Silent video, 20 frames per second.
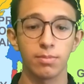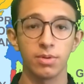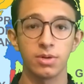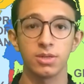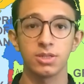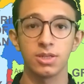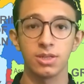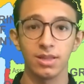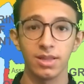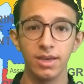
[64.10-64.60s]

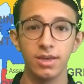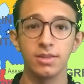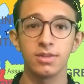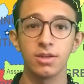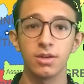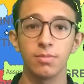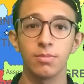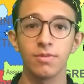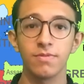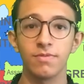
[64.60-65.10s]
person
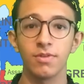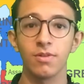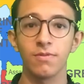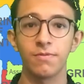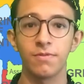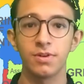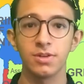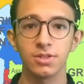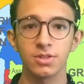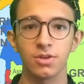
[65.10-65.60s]
later, but we'll
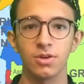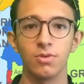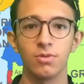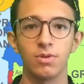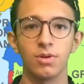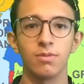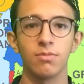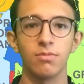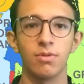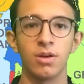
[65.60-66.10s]
first
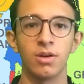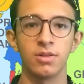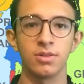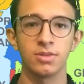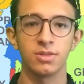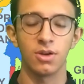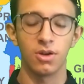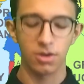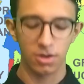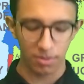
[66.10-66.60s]
go on
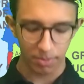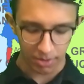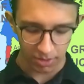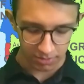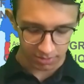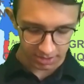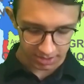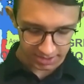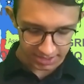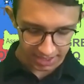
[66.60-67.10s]
and talk
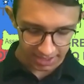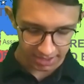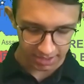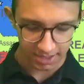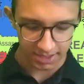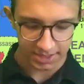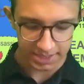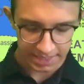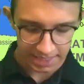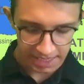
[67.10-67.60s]
about the
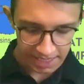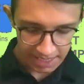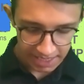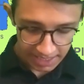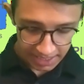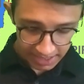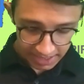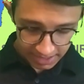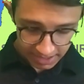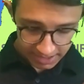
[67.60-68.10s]
Zengids.
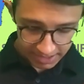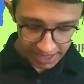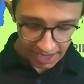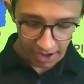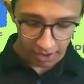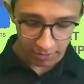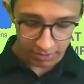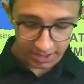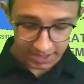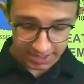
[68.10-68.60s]
Now the